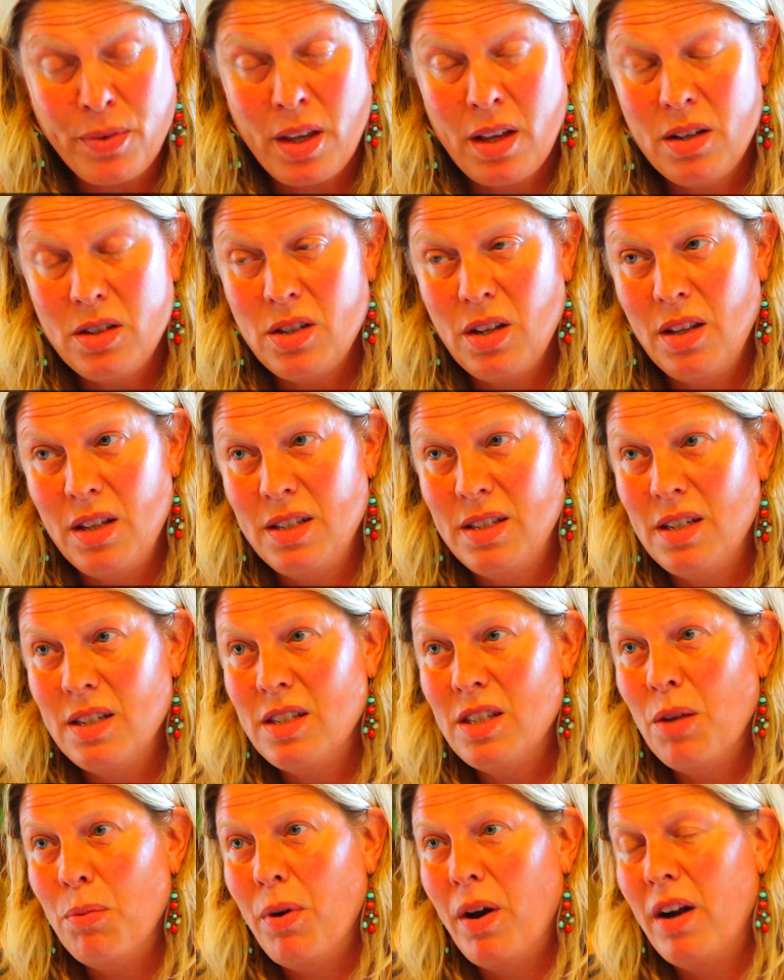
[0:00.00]
So this is
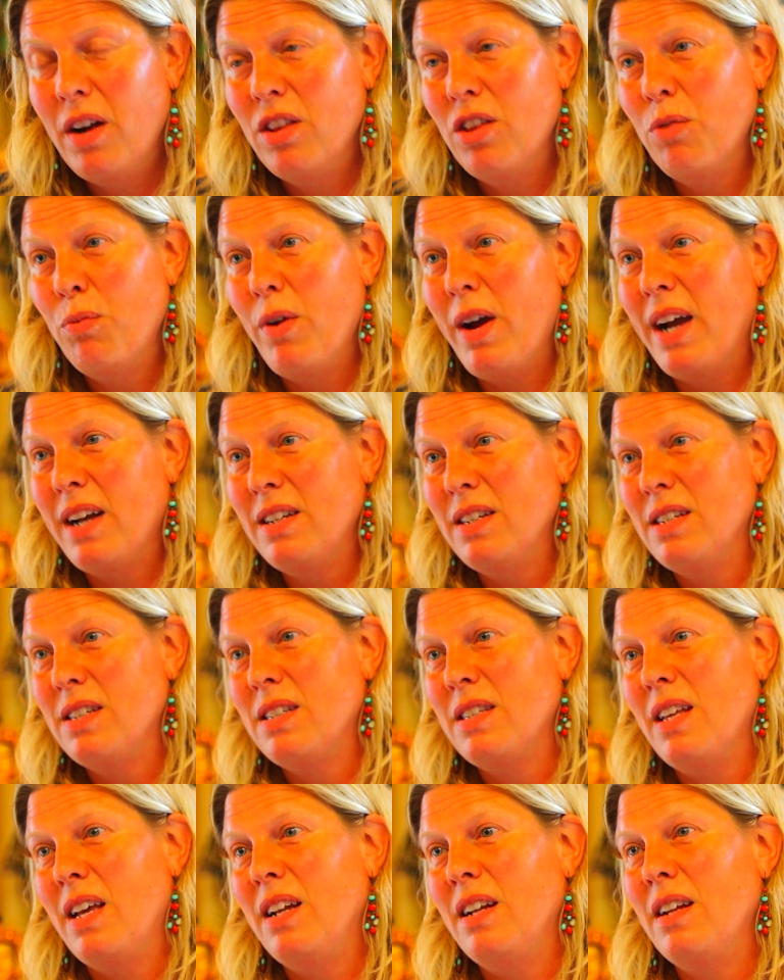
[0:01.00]
the part of the practice
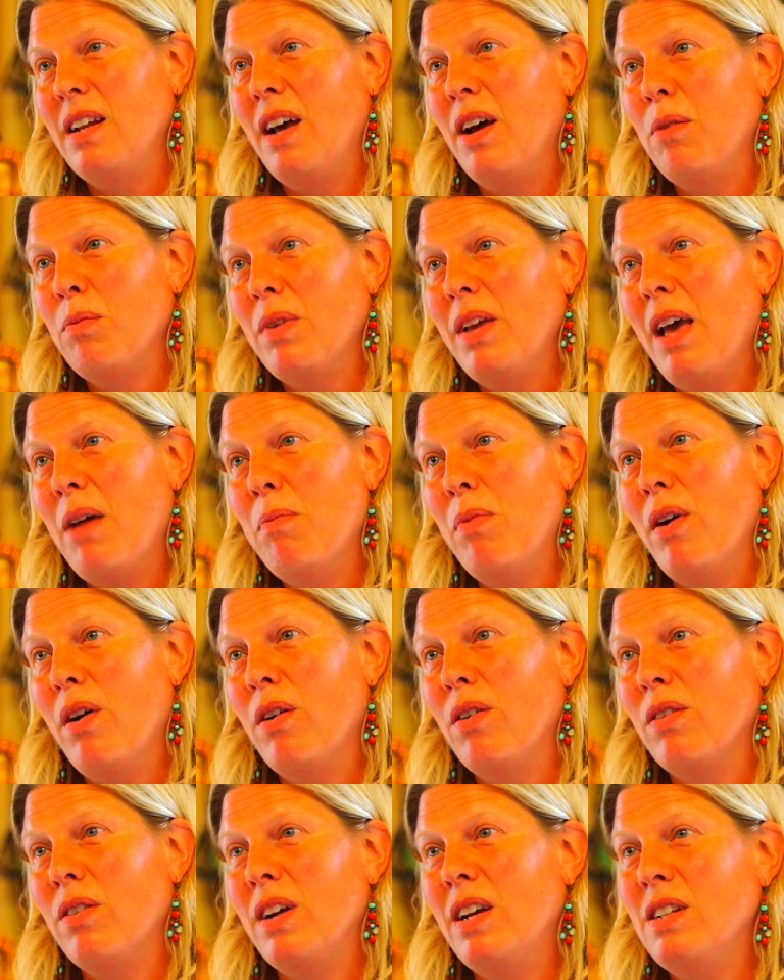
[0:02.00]
that
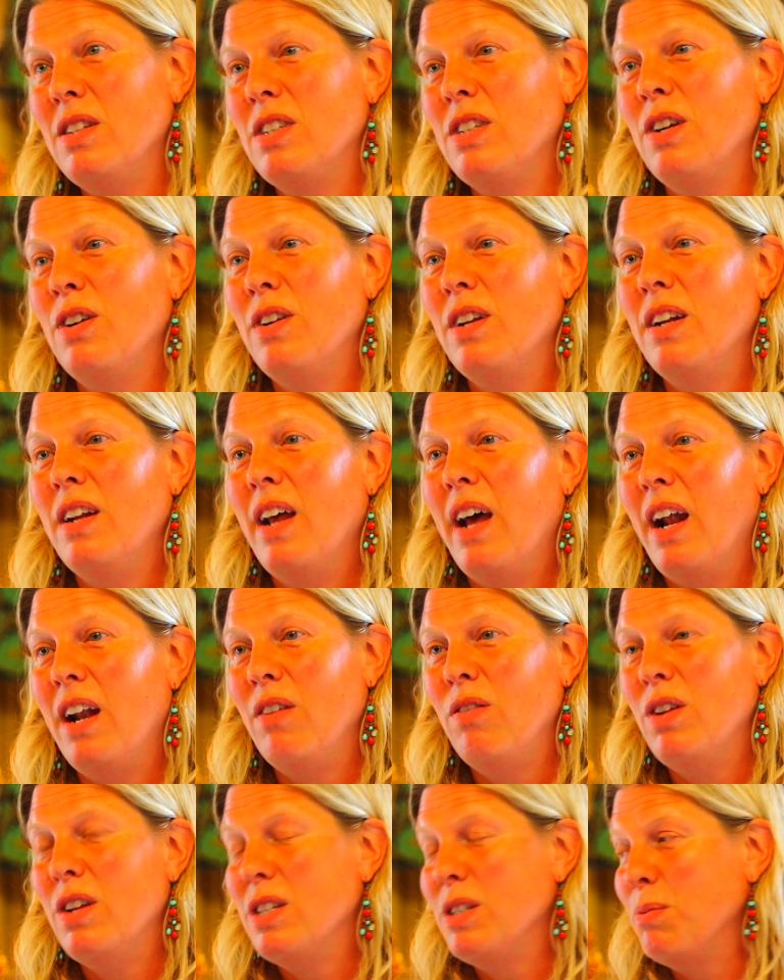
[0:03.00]
Khenpo inserted out
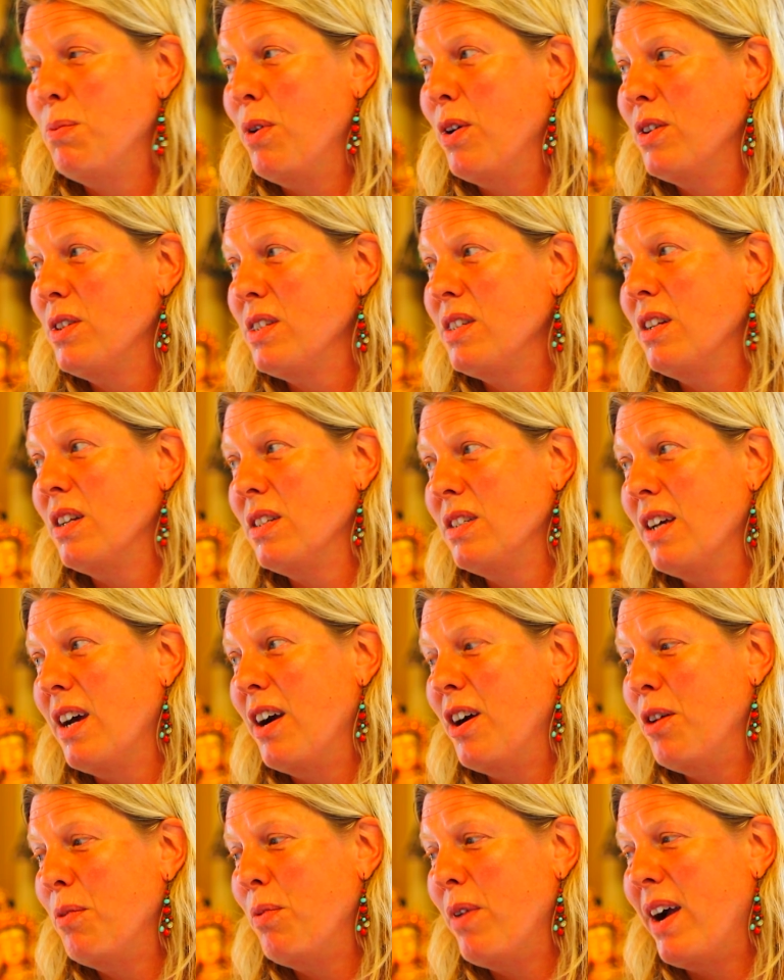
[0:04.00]
of his personal
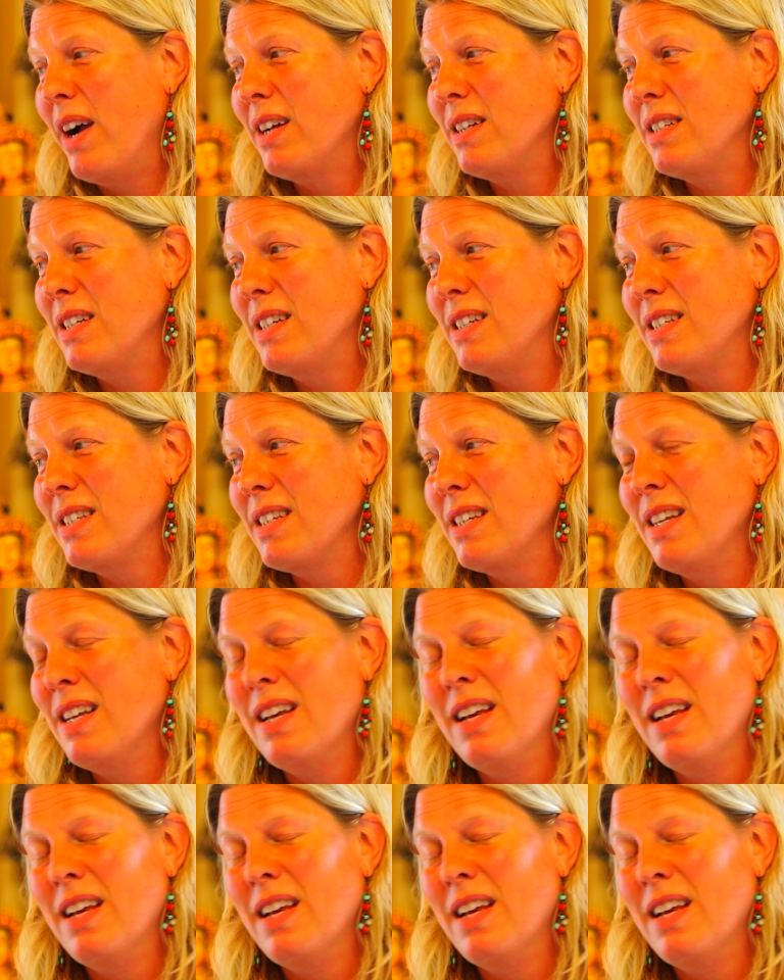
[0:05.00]
Tara practice.